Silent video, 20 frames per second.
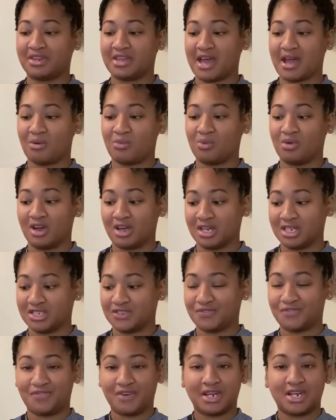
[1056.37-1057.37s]
that
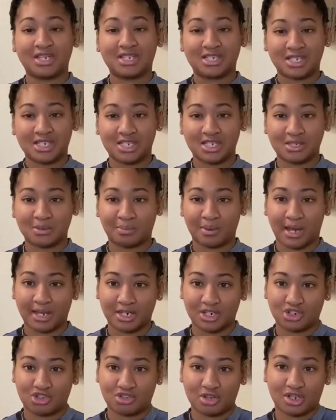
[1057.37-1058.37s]
was fitted to his
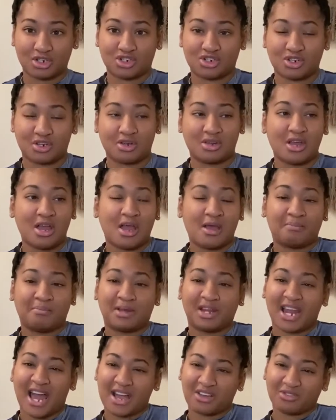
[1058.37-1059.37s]
body structure,
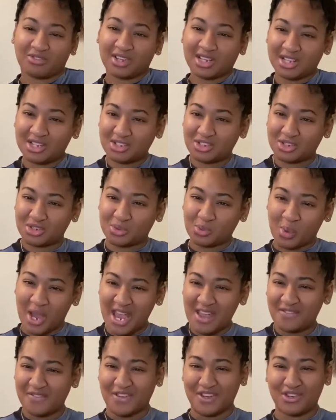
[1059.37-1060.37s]
but like really swavy.